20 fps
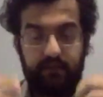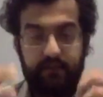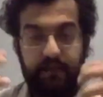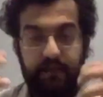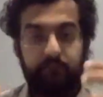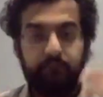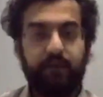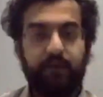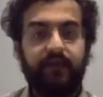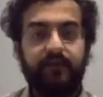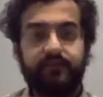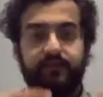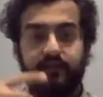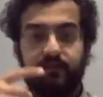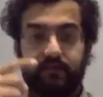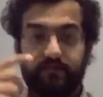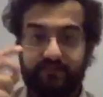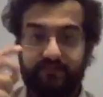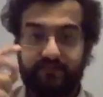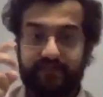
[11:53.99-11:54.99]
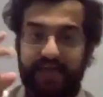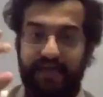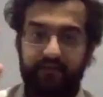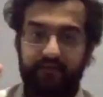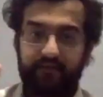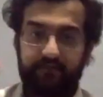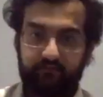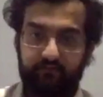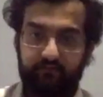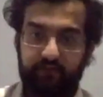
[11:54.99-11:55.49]
they made
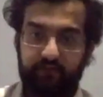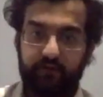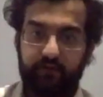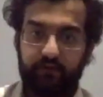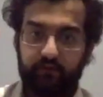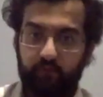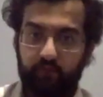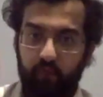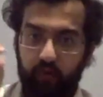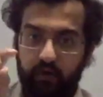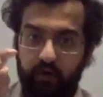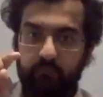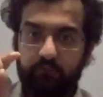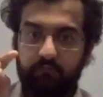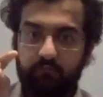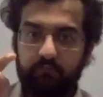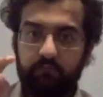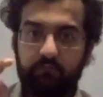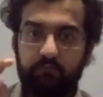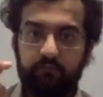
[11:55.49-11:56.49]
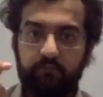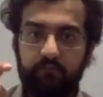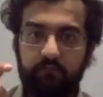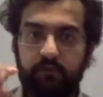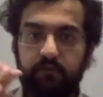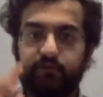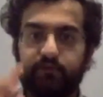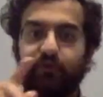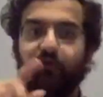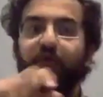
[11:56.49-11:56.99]
that very worm
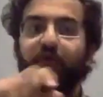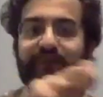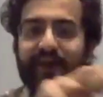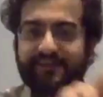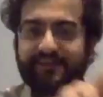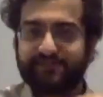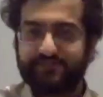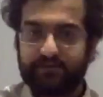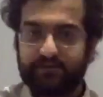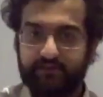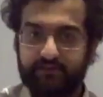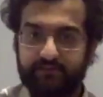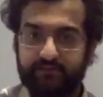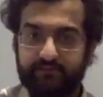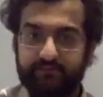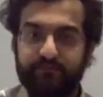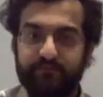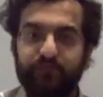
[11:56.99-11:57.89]
to go faster,